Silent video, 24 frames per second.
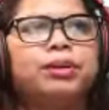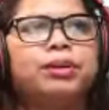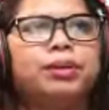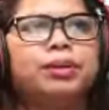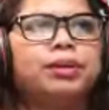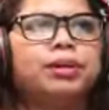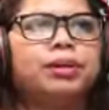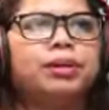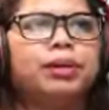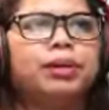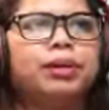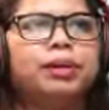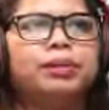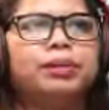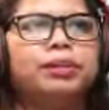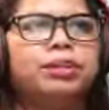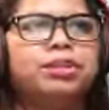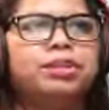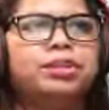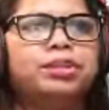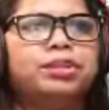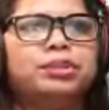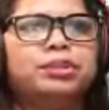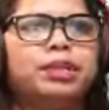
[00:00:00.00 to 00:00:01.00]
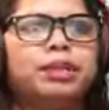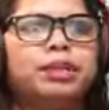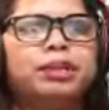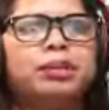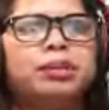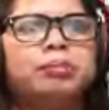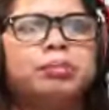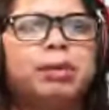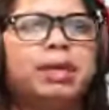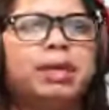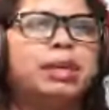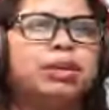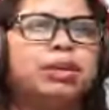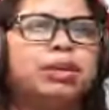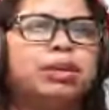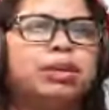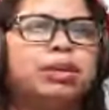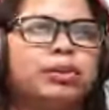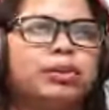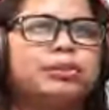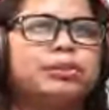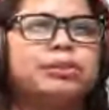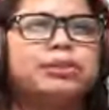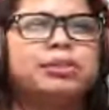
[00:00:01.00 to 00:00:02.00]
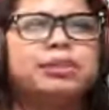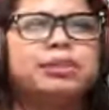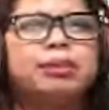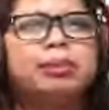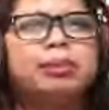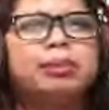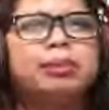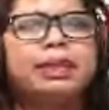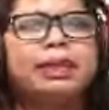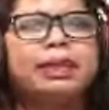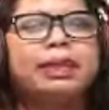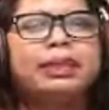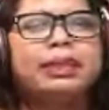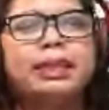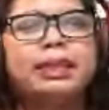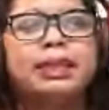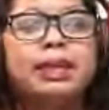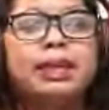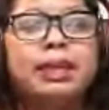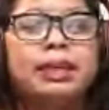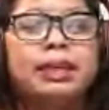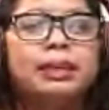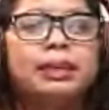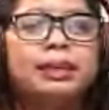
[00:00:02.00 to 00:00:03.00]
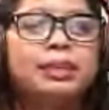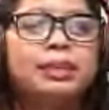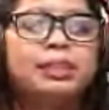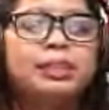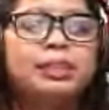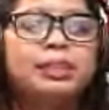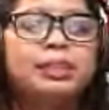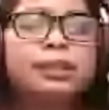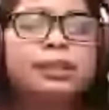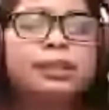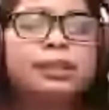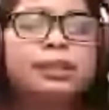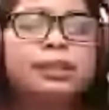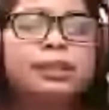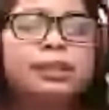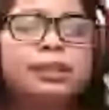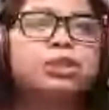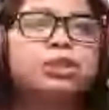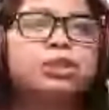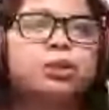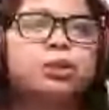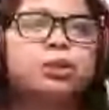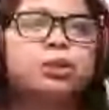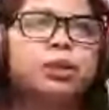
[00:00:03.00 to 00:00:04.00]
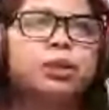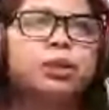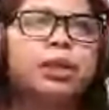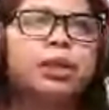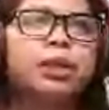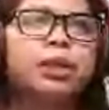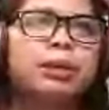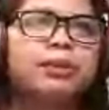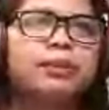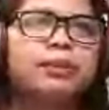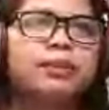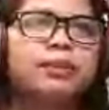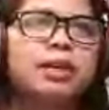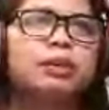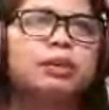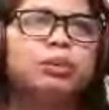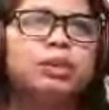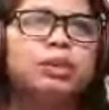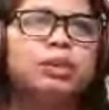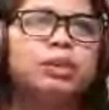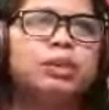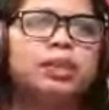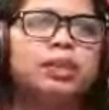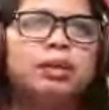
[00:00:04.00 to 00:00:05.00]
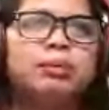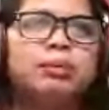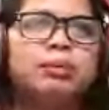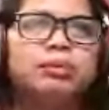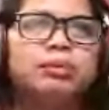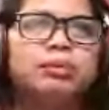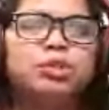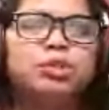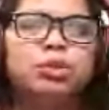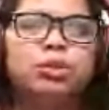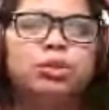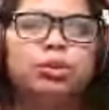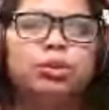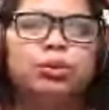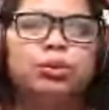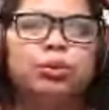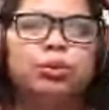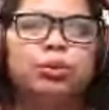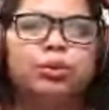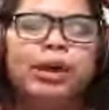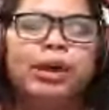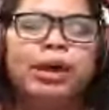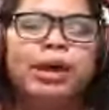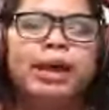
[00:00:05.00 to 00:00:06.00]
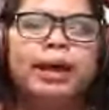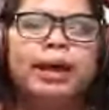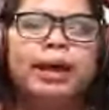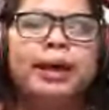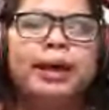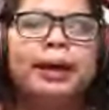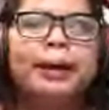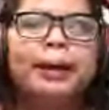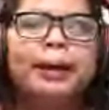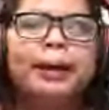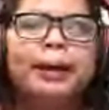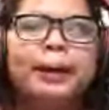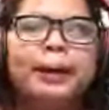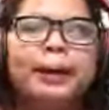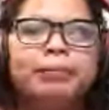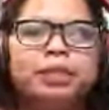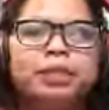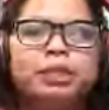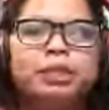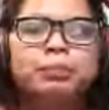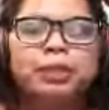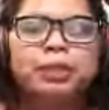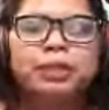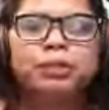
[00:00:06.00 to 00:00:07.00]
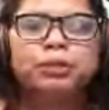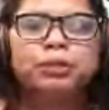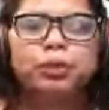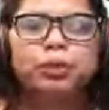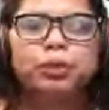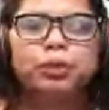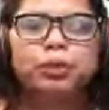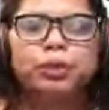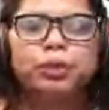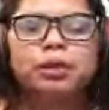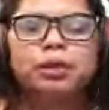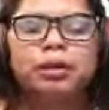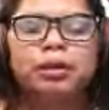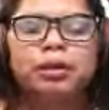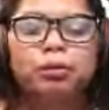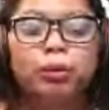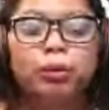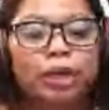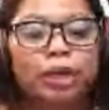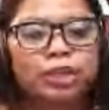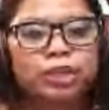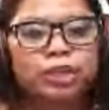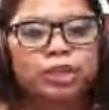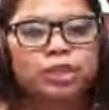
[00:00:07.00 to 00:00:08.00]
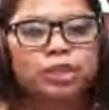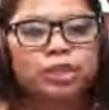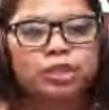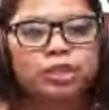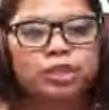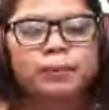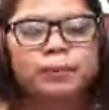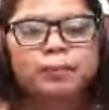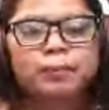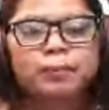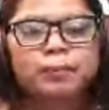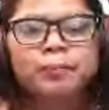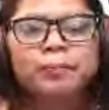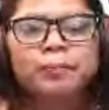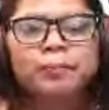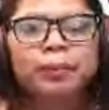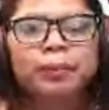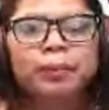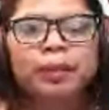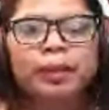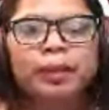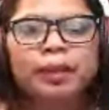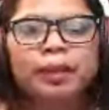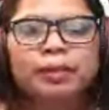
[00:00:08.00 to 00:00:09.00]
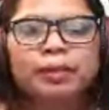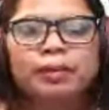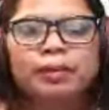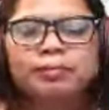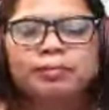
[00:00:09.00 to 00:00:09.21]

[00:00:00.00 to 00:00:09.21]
other issues like making noise or something like that. There's not so much complaint about that when it comes to Speed Queen washer. And